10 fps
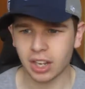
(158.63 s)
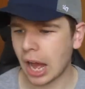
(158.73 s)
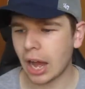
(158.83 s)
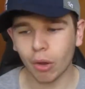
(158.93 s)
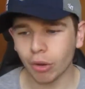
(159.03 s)

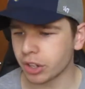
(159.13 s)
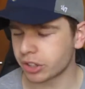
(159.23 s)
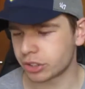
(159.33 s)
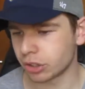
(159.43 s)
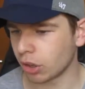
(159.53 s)

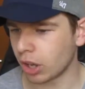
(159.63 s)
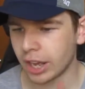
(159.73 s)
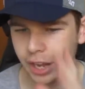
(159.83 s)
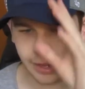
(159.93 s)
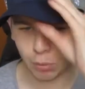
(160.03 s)
Honest to God,
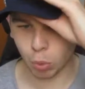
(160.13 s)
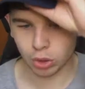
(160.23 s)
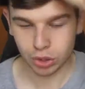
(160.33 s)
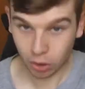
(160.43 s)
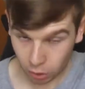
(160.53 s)
I
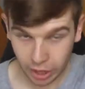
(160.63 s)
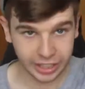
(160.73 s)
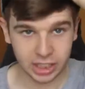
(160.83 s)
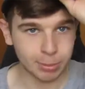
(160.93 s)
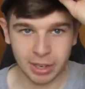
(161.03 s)
was not
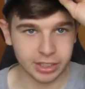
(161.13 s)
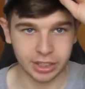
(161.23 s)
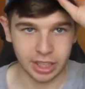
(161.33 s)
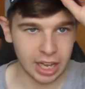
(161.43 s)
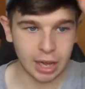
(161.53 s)
expecting that.